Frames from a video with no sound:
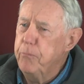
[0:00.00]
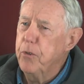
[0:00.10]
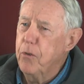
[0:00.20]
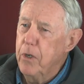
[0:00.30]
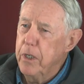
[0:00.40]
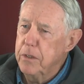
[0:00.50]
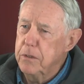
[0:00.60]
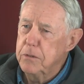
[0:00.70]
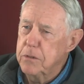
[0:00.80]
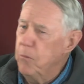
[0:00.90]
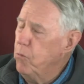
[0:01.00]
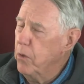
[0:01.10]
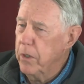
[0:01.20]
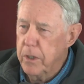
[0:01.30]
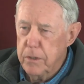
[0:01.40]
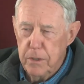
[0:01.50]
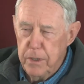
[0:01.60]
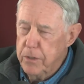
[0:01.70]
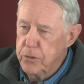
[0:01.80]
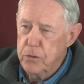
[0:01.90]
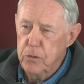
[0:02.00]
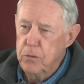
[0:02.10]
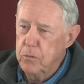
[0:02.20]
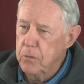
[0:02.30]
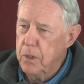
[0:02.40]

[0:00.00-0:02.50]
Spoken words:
a grade somewhere in school.